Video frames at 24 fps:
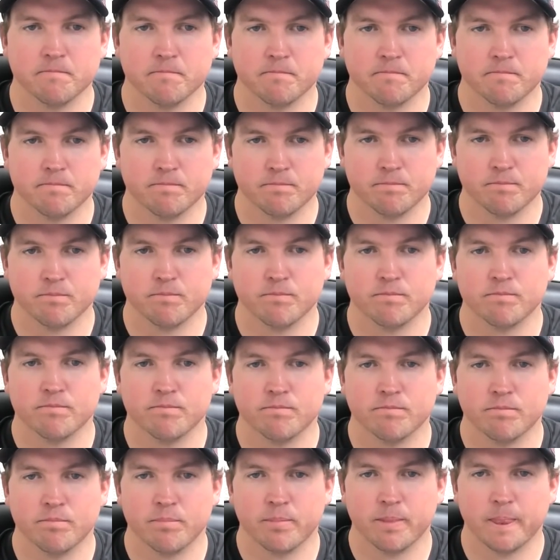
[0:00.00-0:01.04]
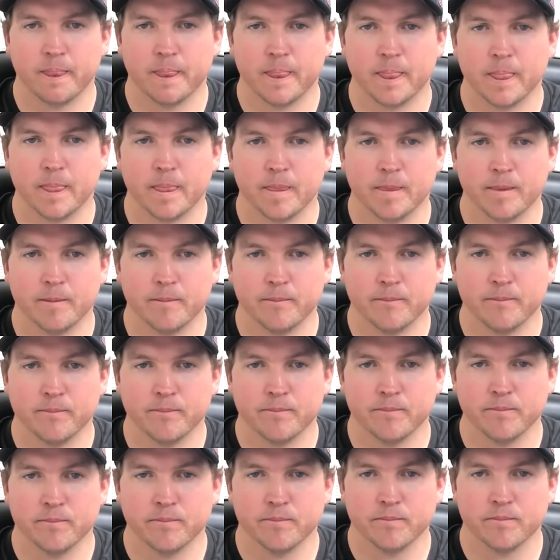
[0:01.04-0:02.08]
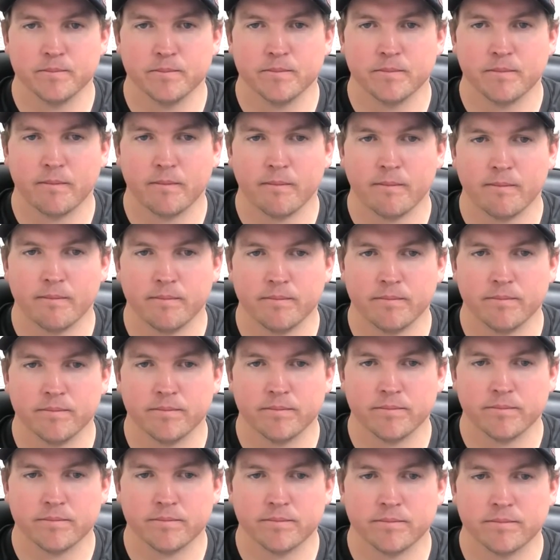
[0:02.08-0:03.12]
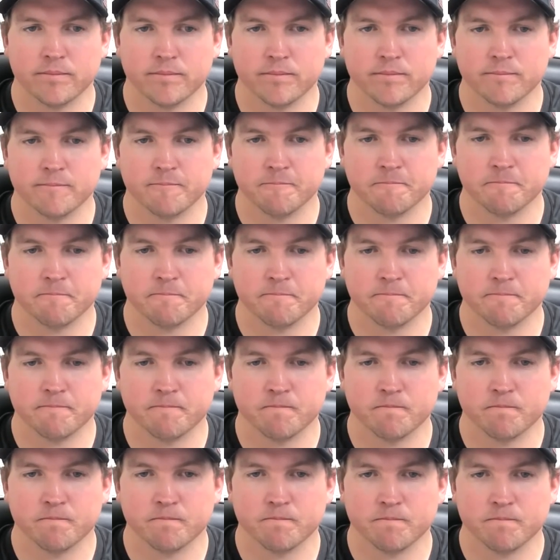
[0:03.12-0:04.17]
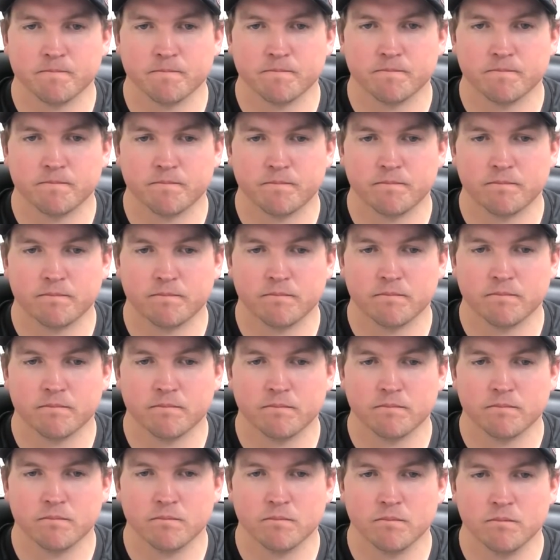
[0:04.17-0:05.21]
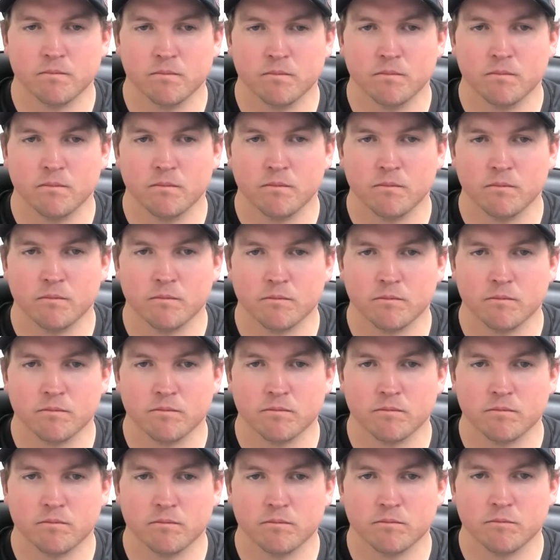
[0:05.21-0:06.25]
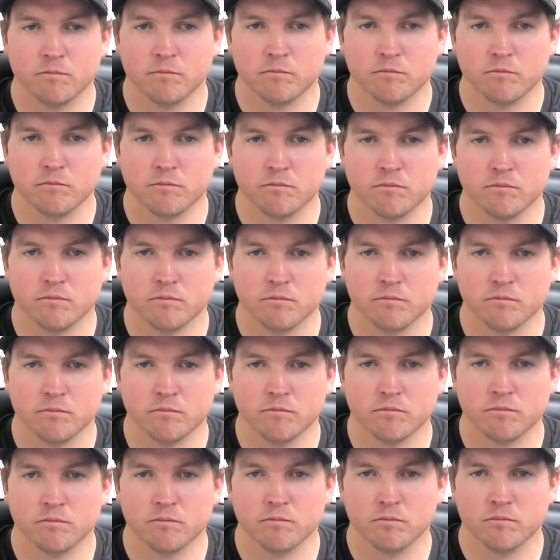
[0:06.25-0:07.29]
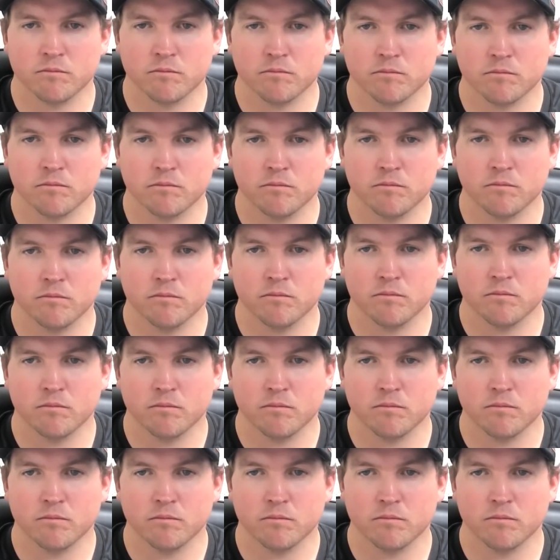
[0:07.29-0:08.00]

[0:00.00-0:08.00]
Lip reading: This person isn't speaking.